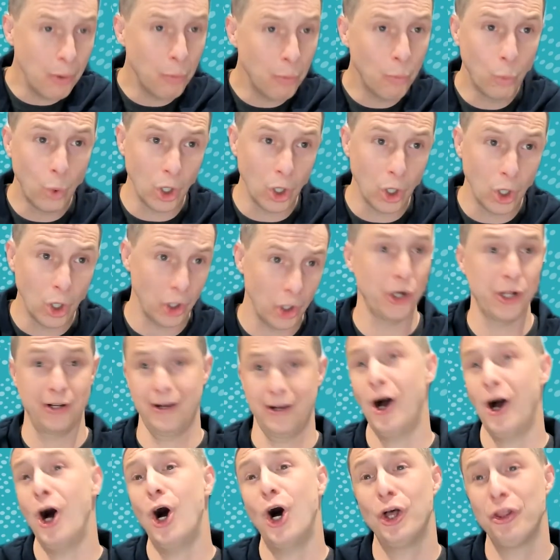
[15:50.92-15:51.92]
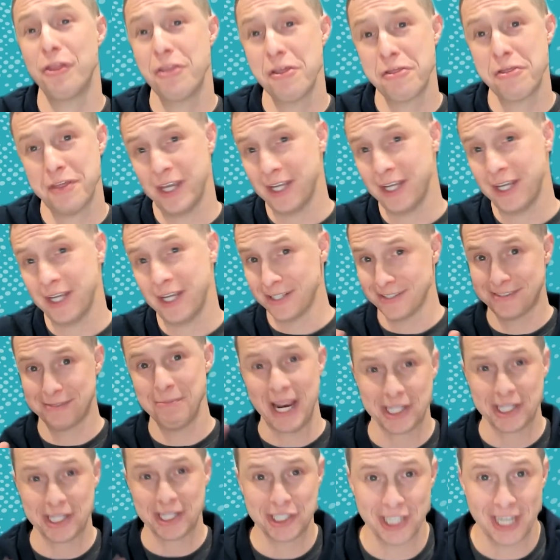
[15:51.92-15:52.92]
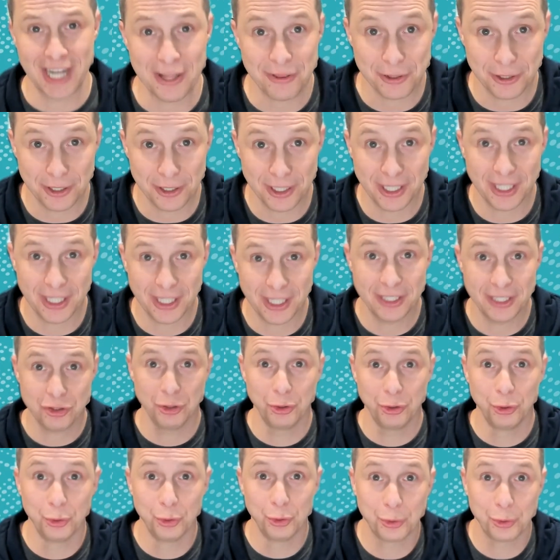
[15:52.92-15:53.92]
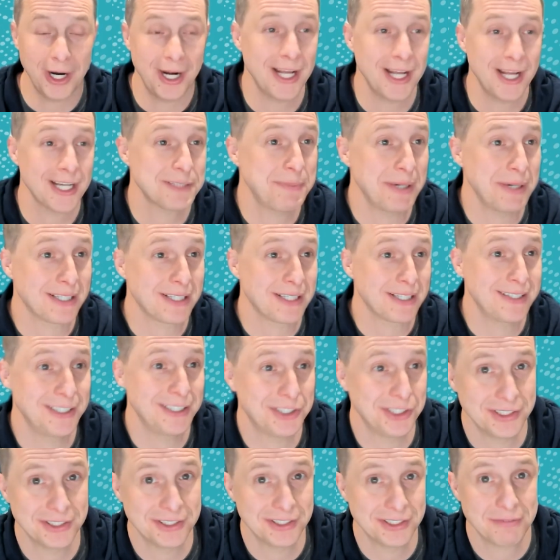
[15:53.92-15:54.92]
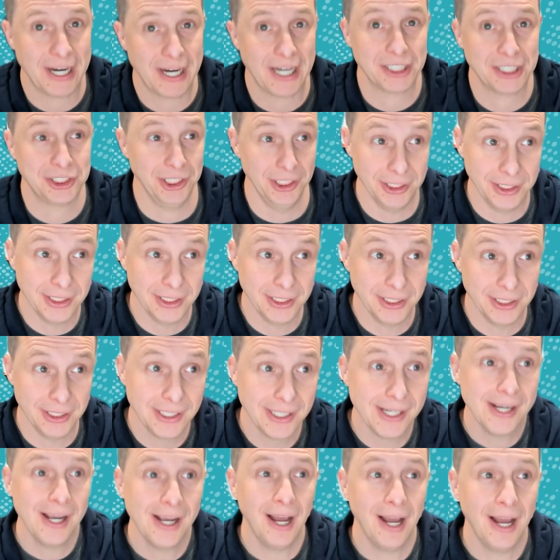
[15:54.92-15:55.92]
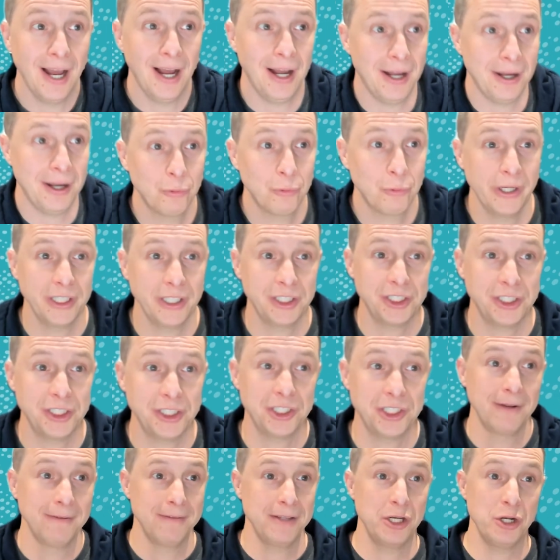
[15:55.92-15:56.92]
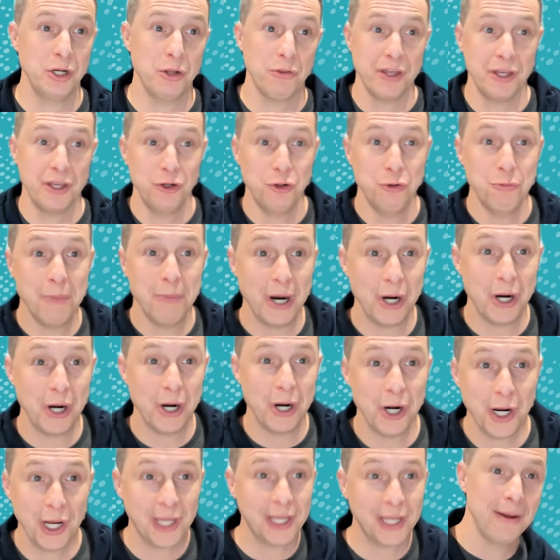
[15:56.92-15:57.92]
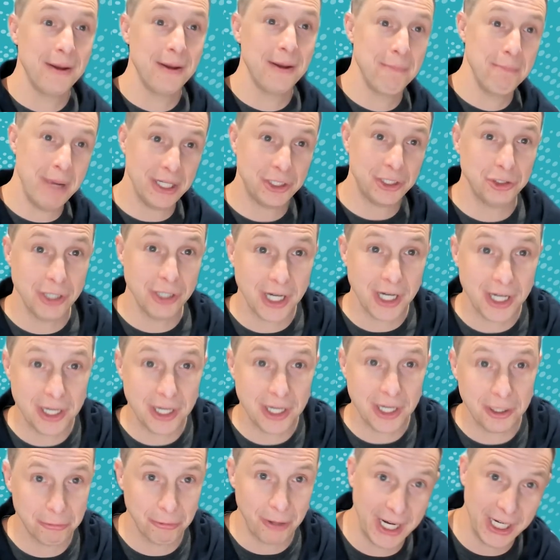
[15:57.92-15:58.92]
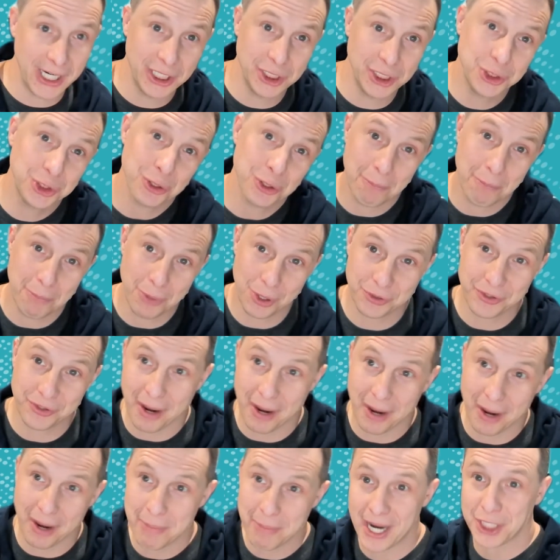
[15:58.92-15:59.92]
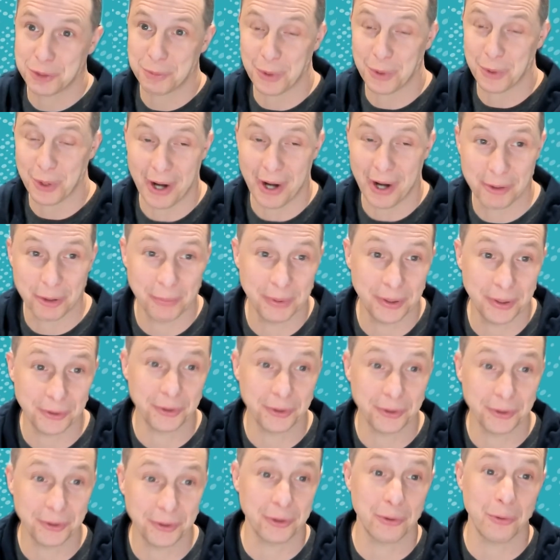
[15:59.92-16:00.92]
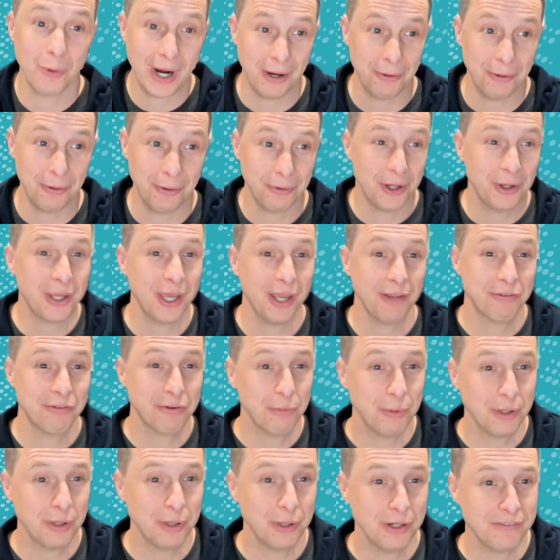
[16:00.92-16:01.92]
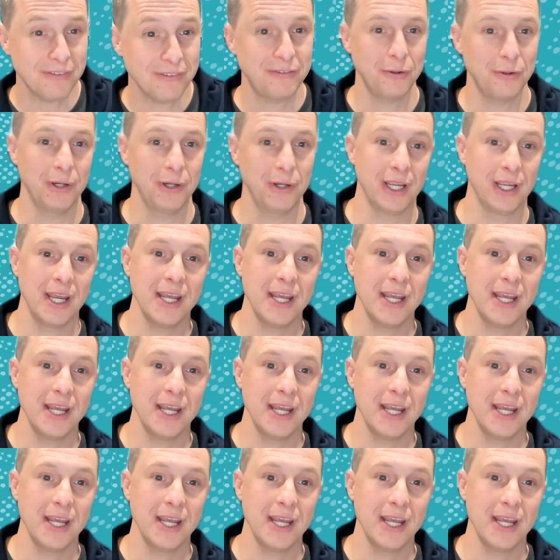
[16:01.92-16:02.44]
word, all the things smashed together in true Great Expectations fashion, which, the numeric metric range multi-batch parameter builder. Wow. Okay. So what is this doing?